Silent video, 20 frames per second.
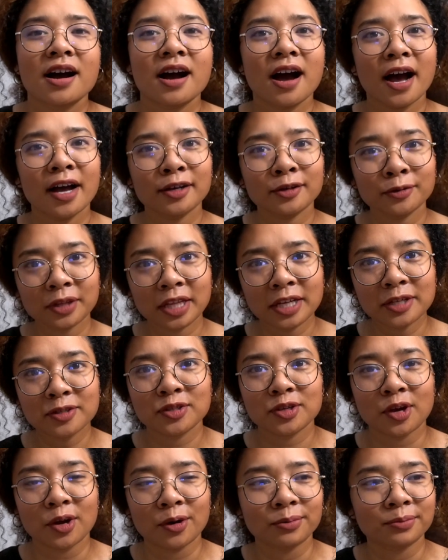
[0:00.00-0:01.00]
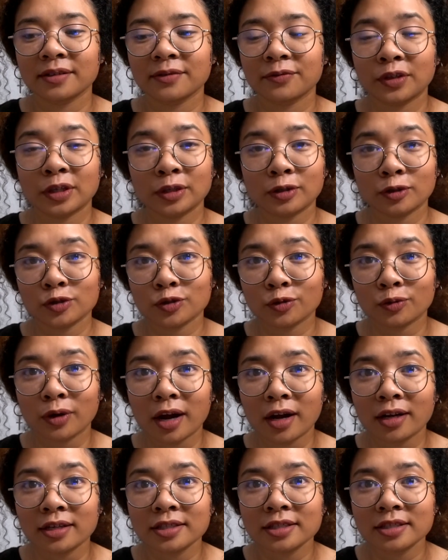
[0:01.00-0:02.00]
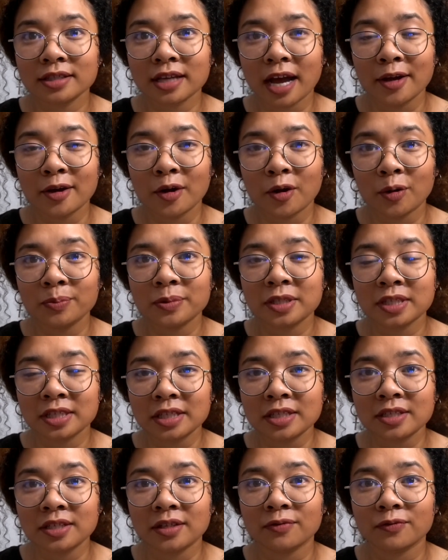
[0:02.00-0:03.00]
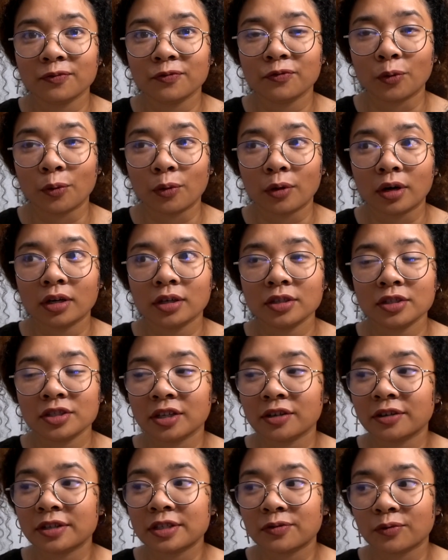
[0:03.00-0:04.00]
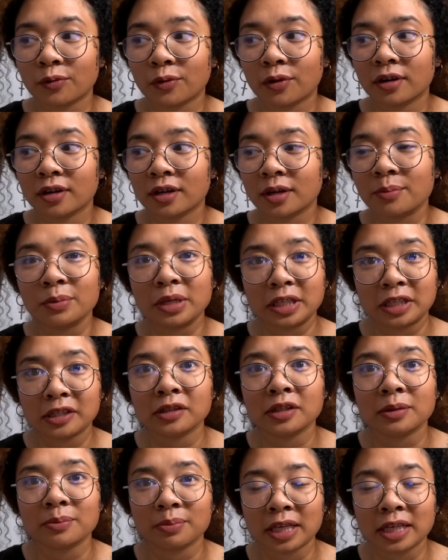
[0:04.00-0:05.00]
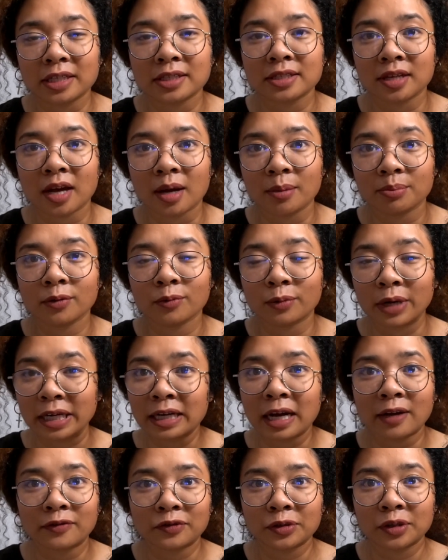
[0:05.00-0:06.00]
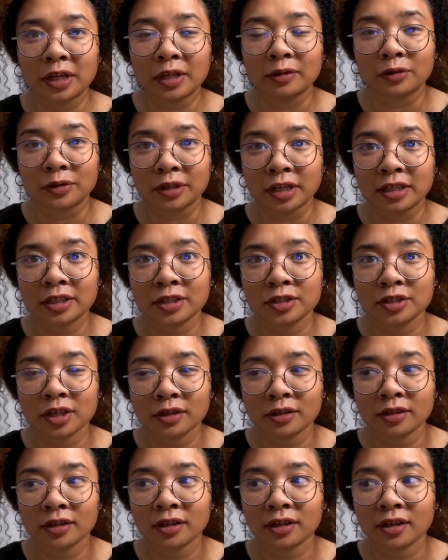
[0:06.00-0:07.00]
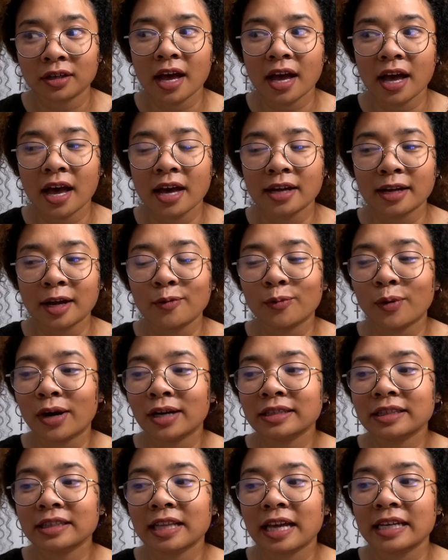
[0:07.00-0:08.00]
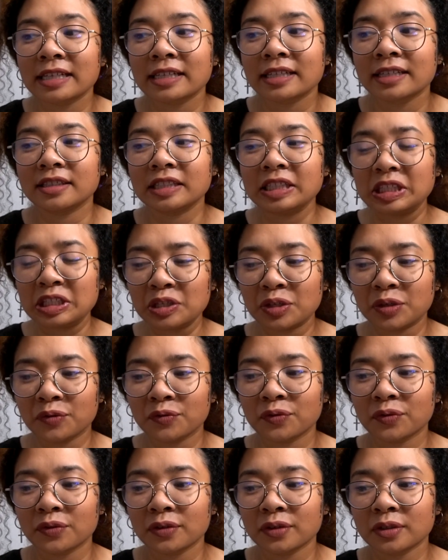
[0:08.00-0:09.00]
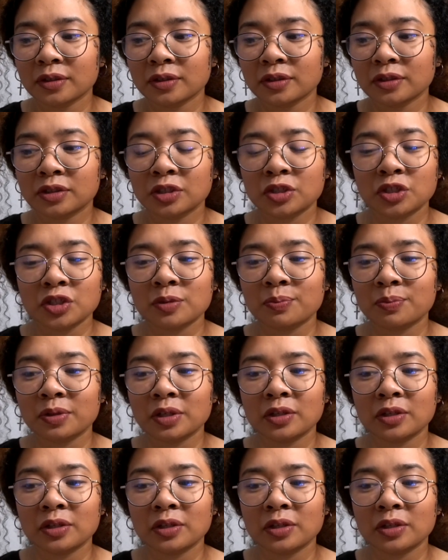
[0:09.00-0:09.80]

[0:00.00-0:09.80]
I don't think so. Fingers crossed, I hope series four, immediately picks up right after they look at each other. And I want, like, Eve to just be